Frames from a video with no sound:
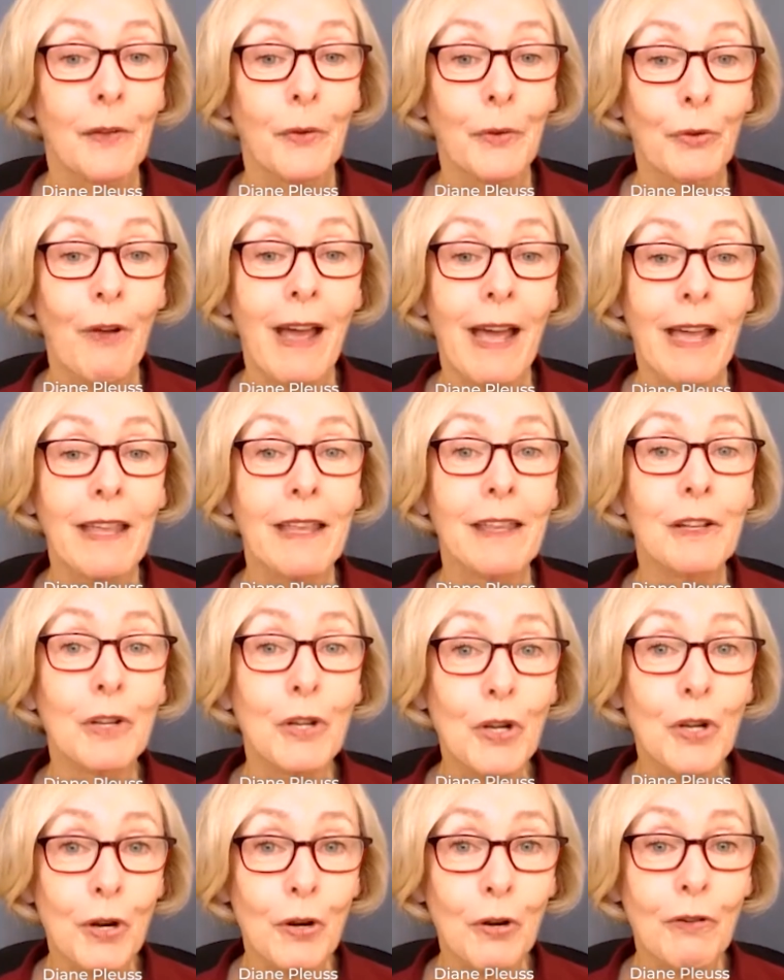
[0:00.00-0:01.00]
So yeah. I
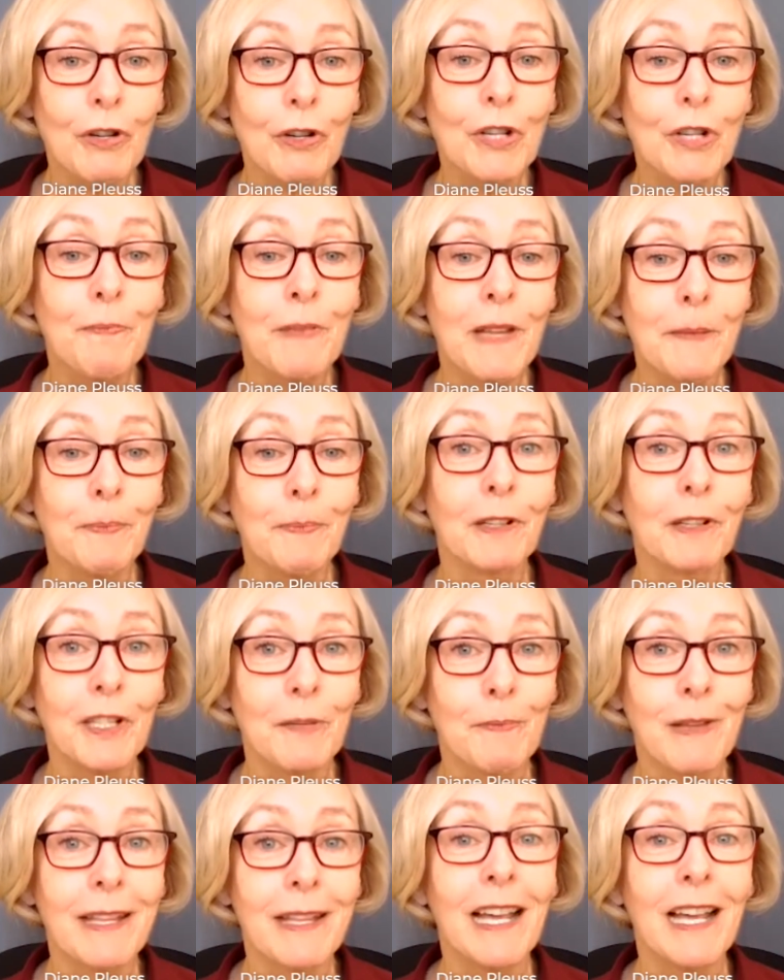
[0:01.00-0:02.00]
encourage people
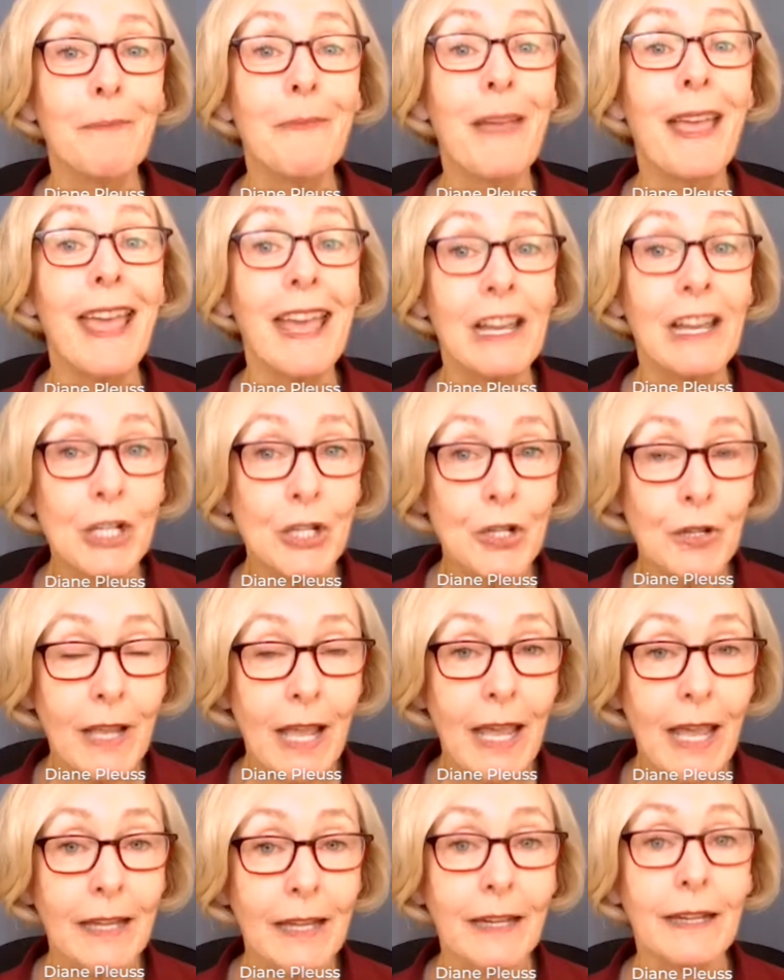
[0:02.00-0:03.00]
to become
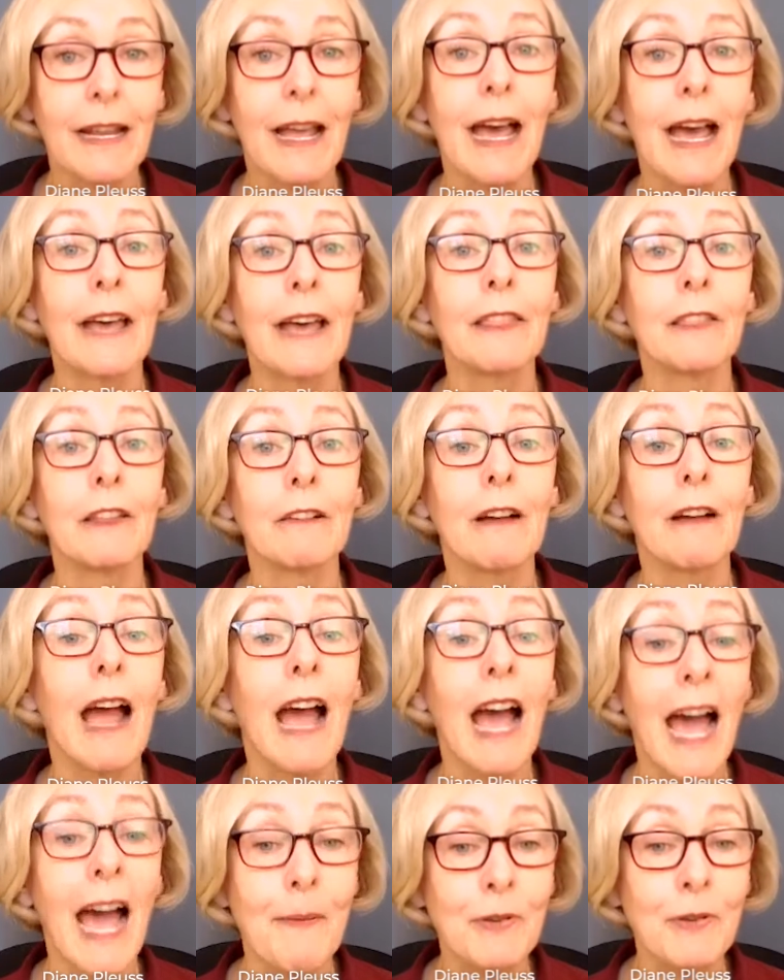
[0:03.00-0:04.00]
educated on their
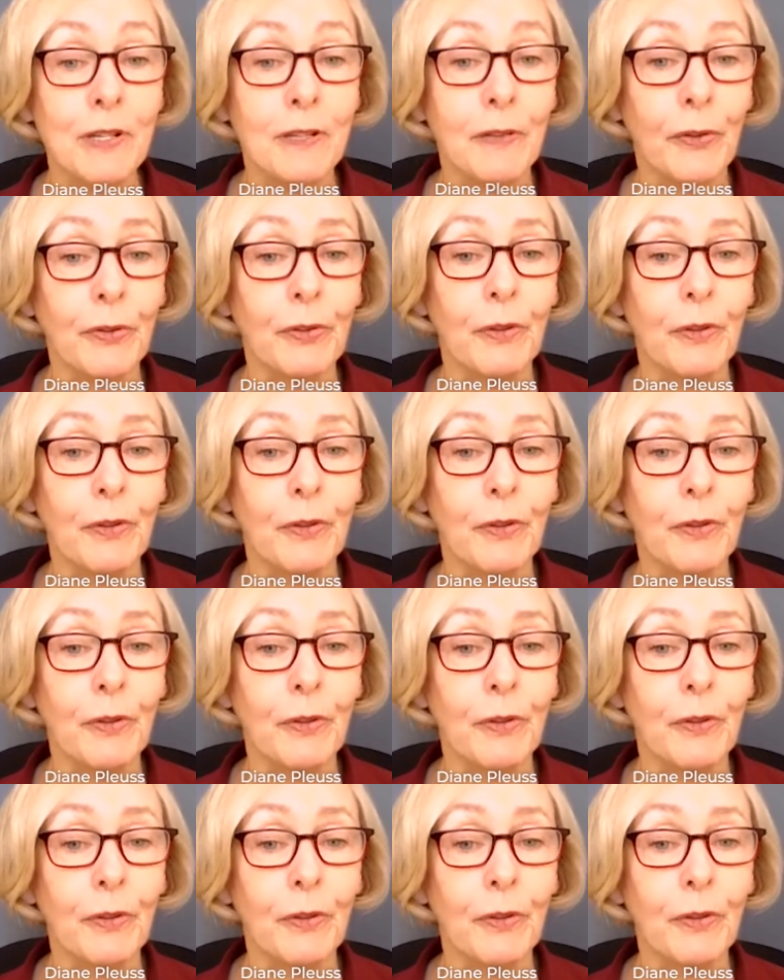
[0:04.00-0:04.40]
options.